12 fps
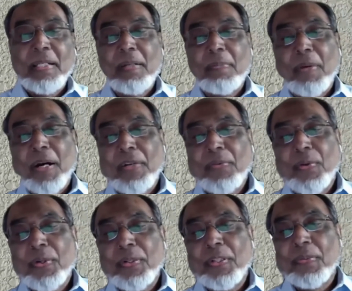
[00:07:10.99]
that my
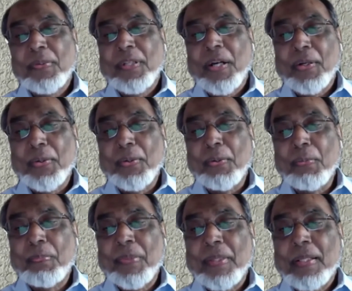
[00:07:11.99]
vote is with Yaqub,
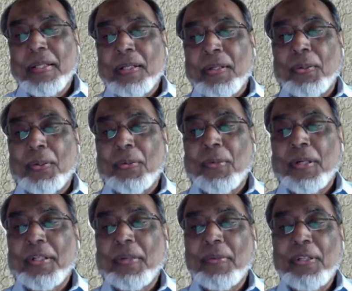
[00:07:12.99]
or
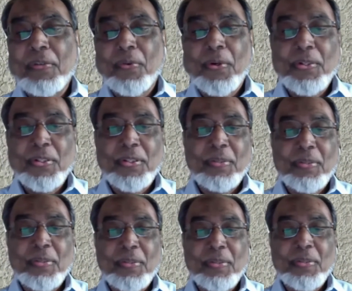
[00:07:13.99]
whatever he votes,
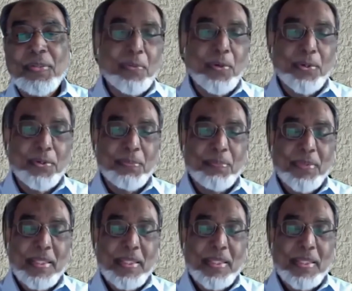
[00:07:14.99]
I will vote.